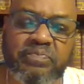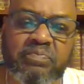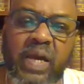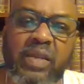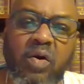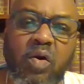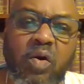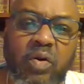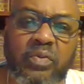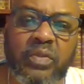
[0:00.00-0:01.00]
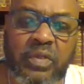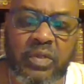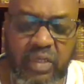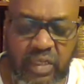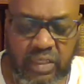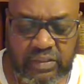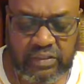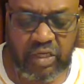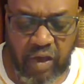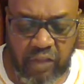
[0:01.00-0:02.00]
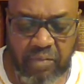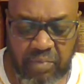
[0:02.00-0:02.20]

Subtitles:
my Lord, to other